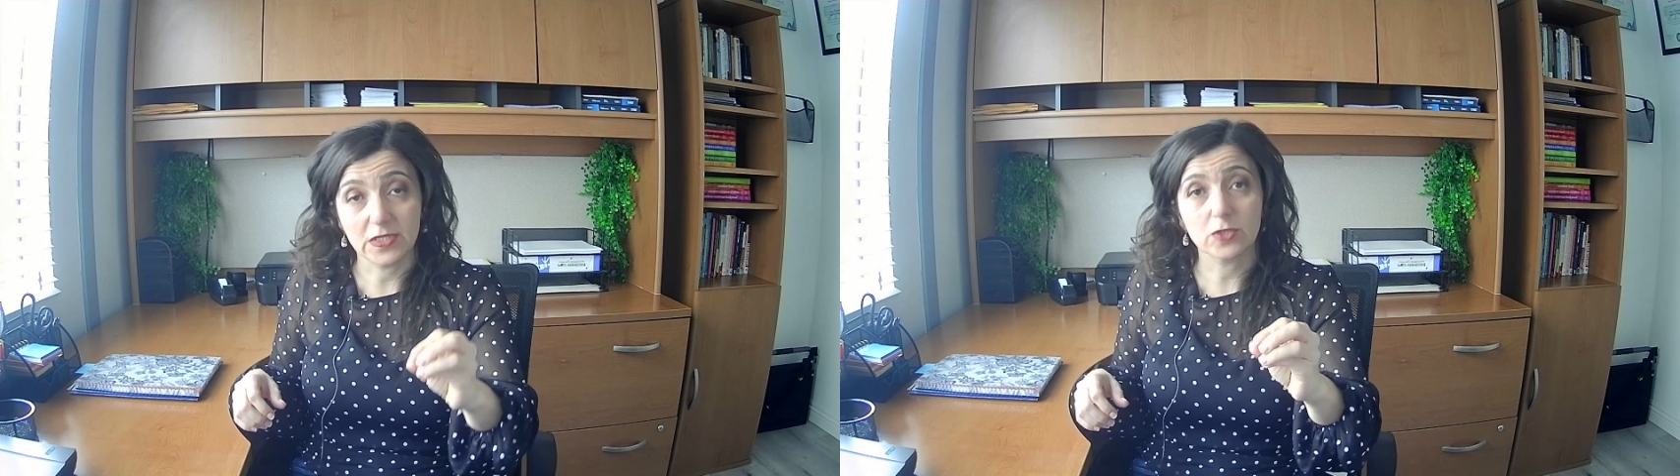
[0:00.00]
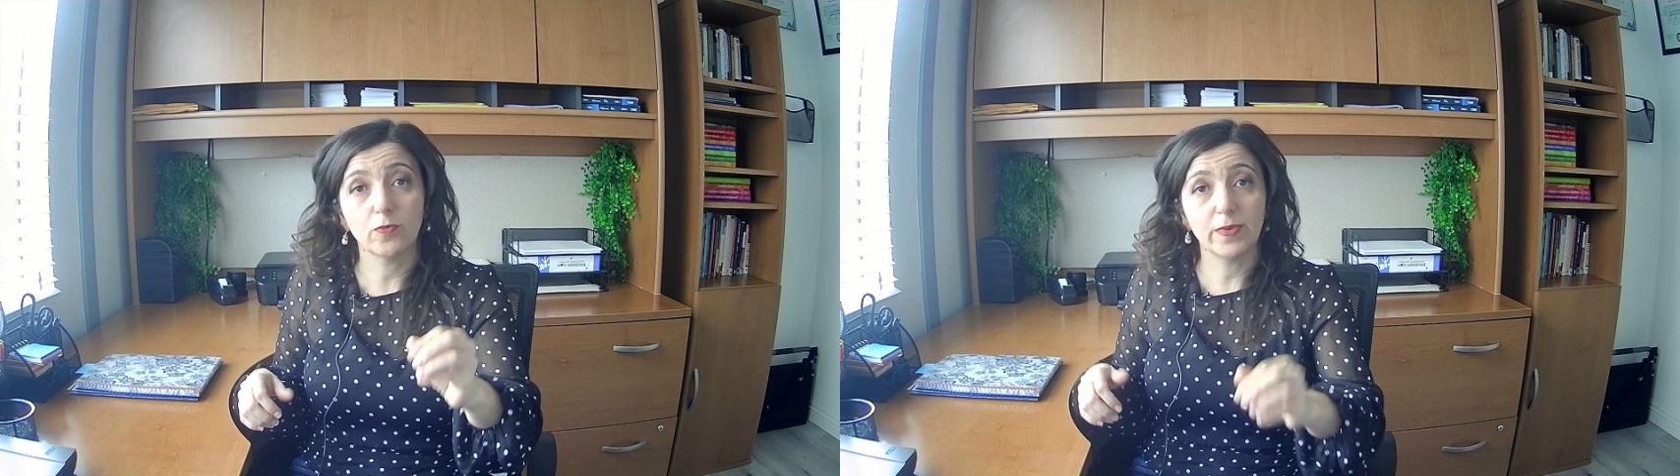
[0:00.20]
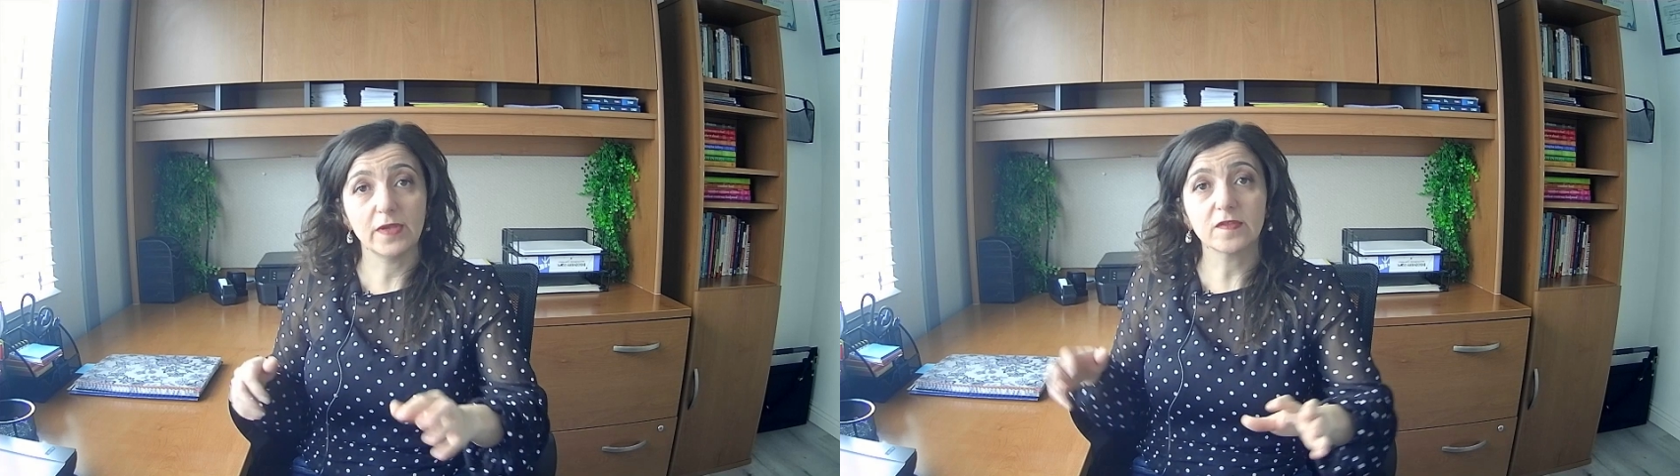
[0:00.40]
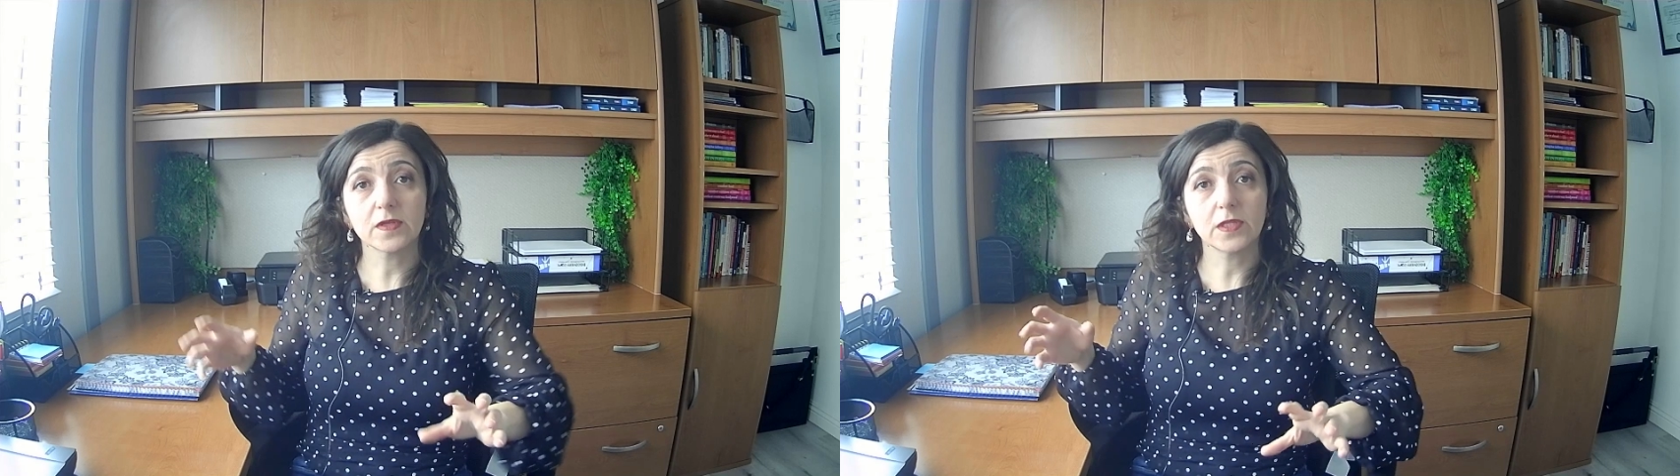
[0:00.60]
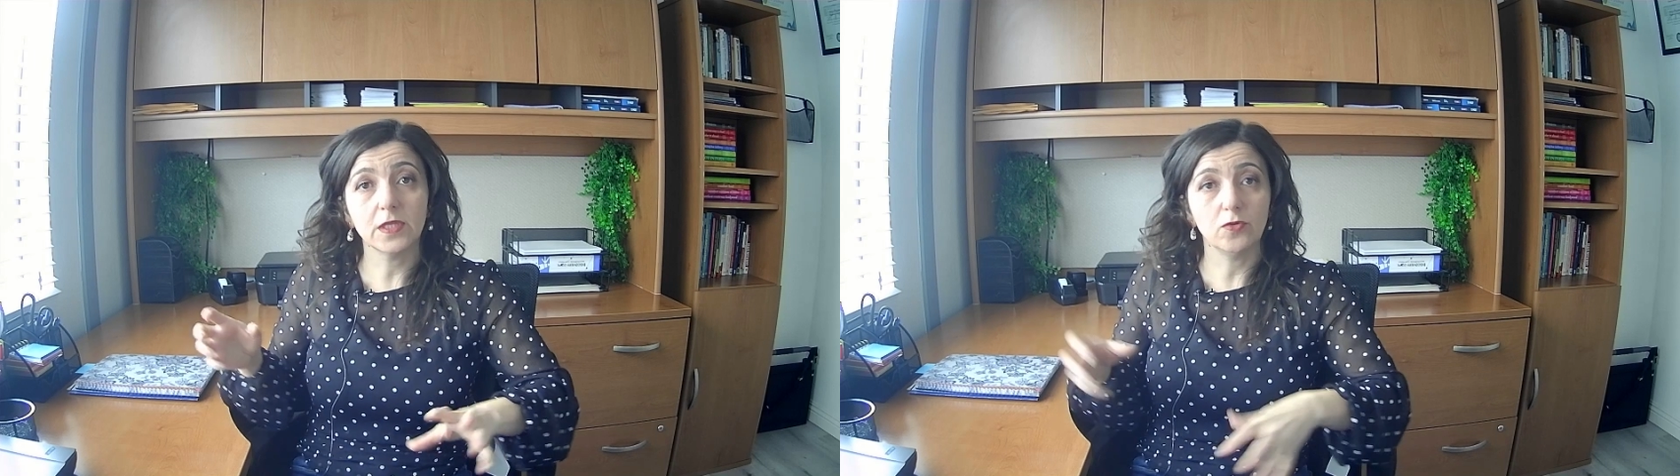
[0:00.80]
So
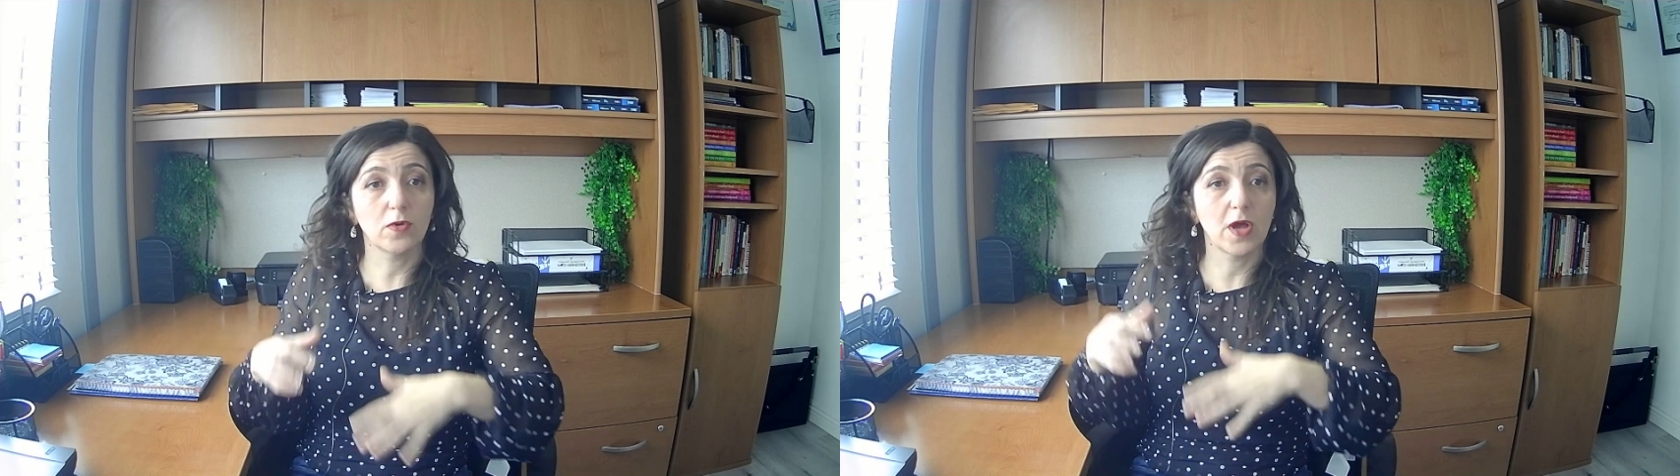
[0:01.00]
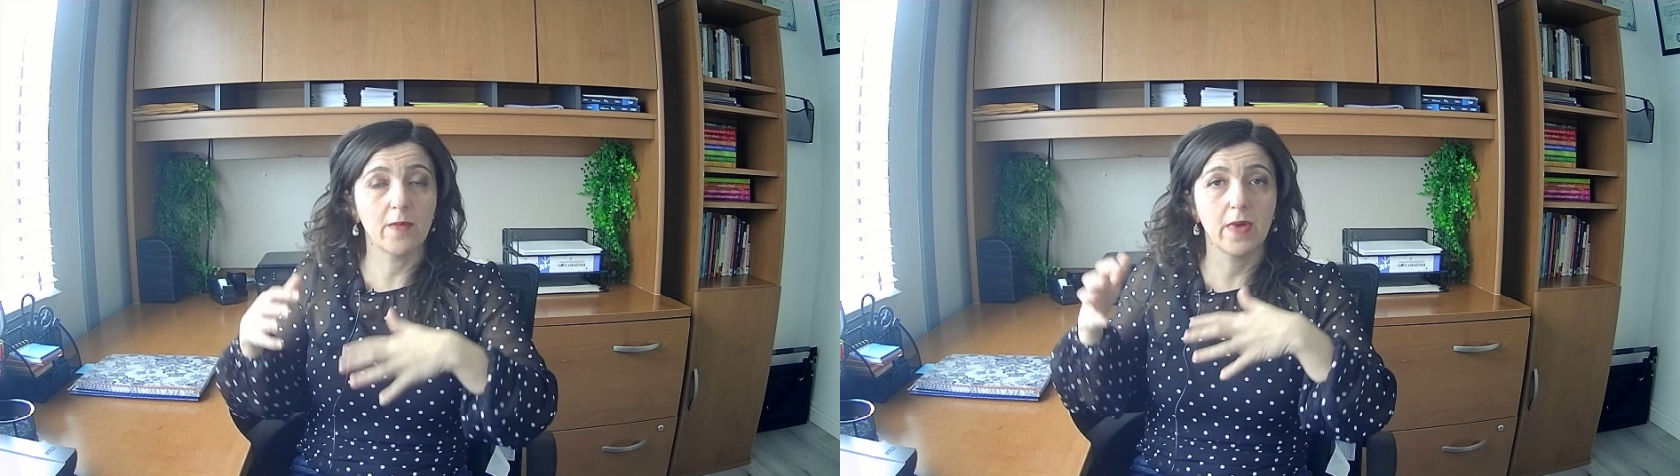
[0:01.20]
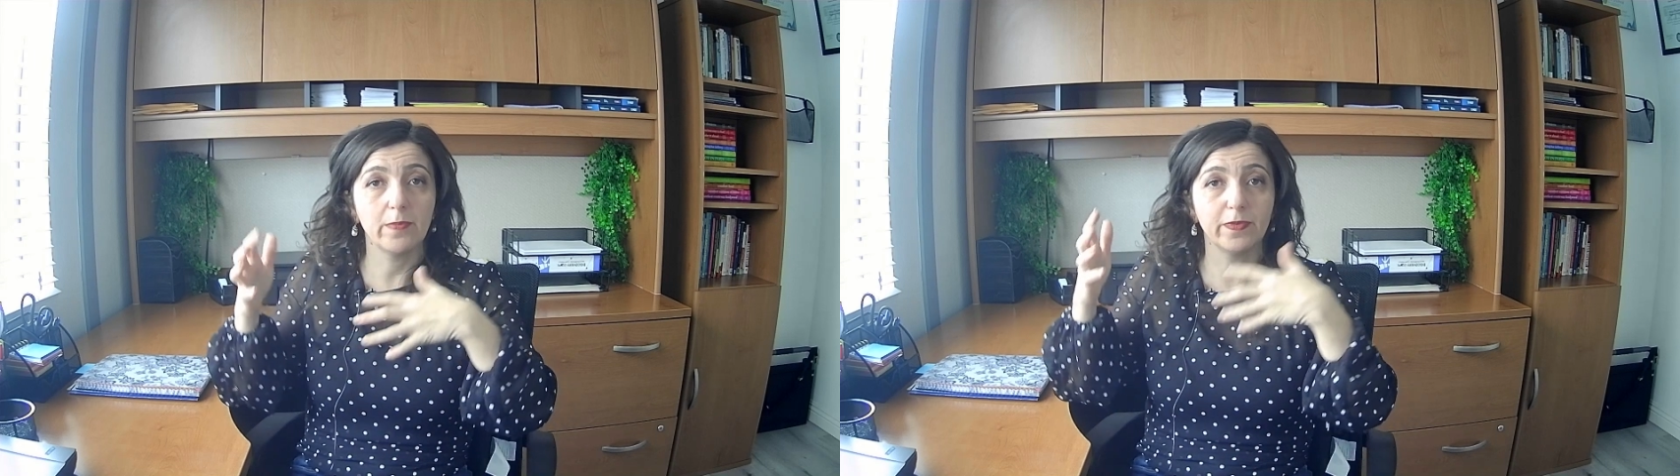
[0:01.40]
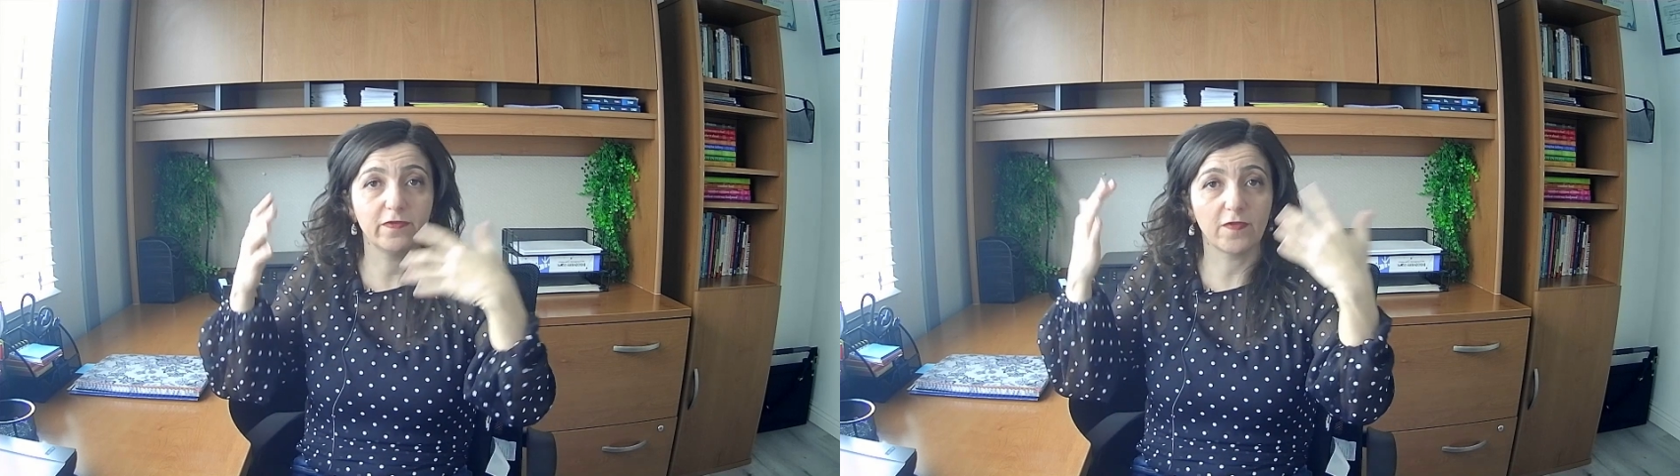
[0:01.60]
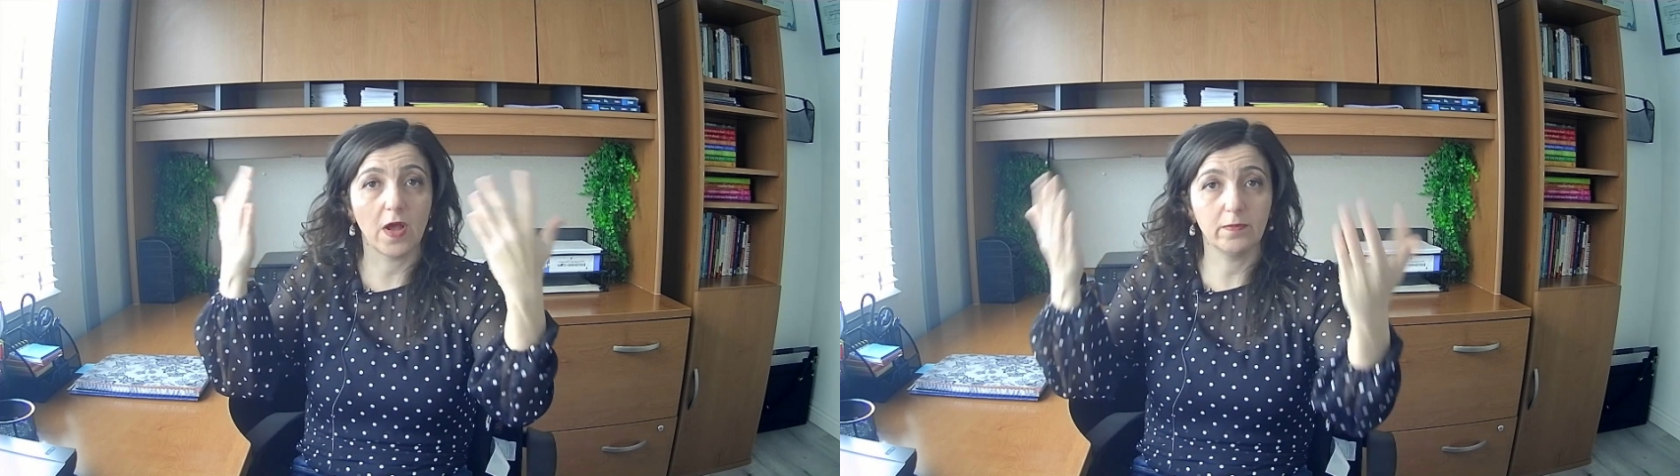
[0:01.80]
basically you come up if
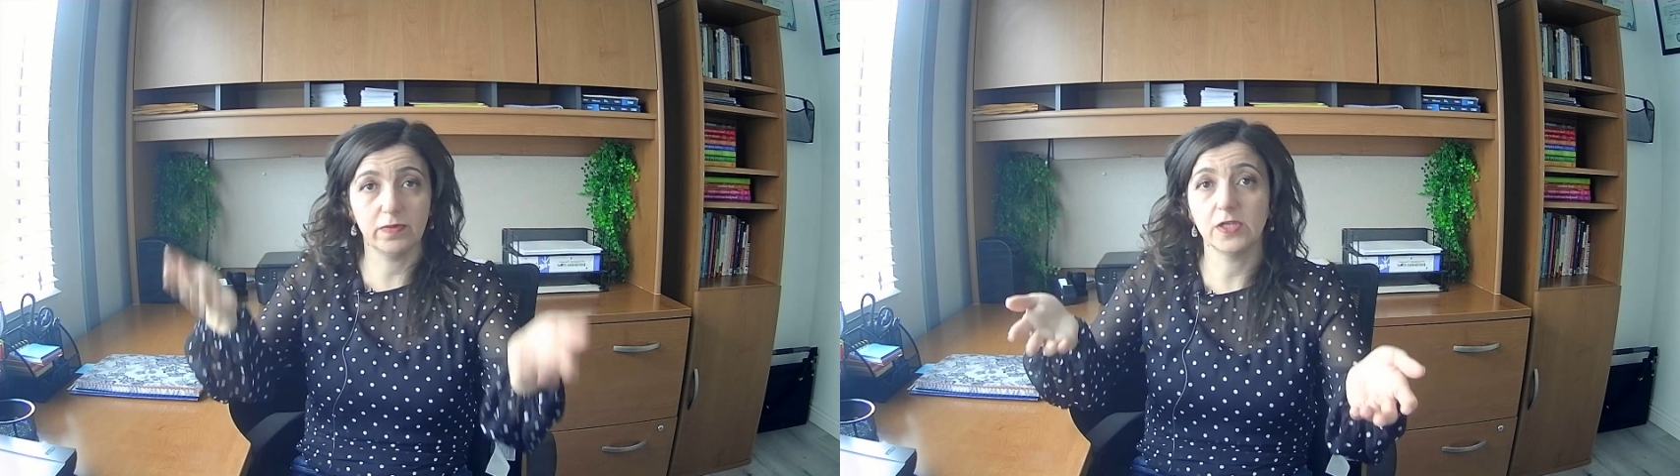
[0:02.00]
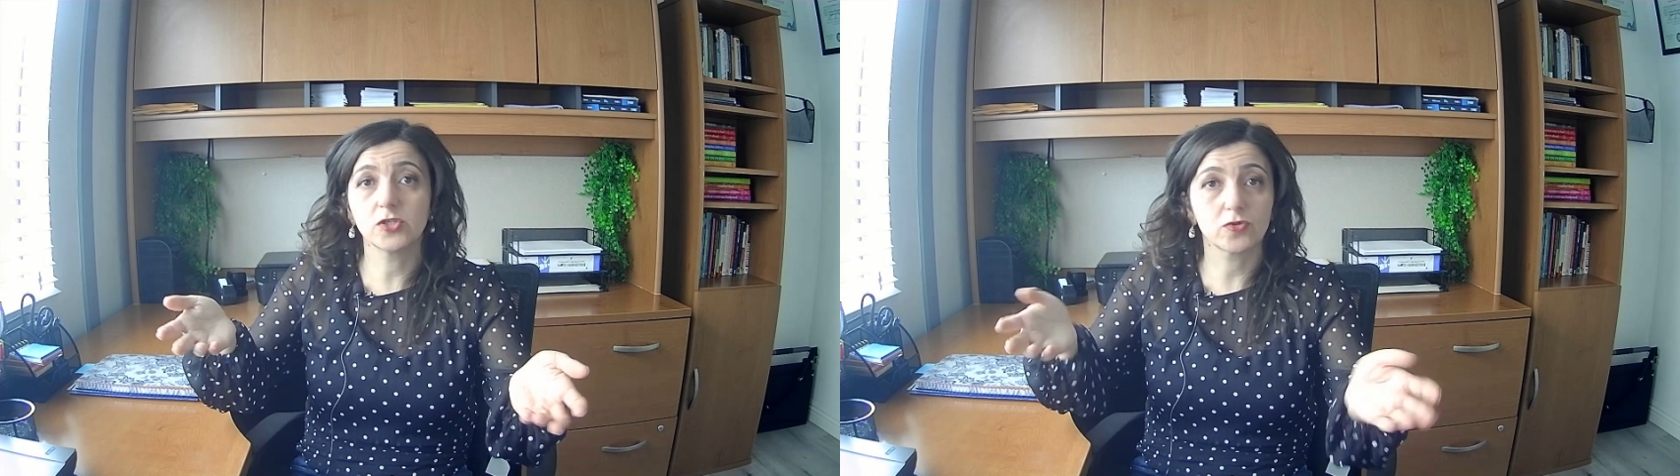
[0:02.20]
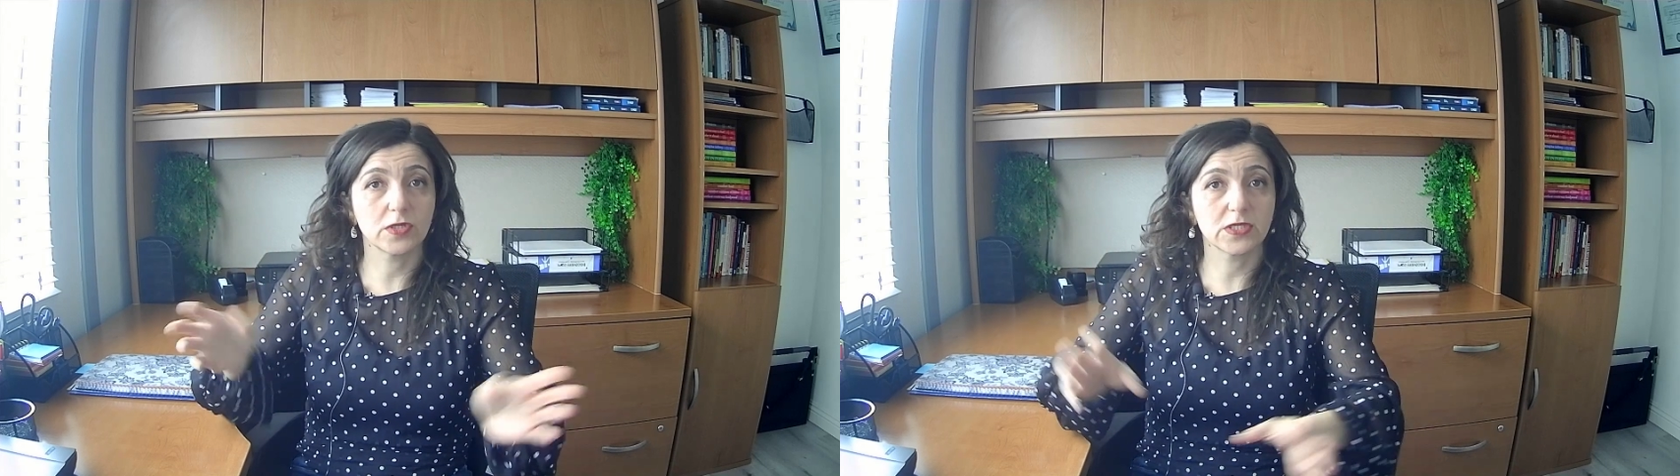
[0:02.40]
on Pinterest,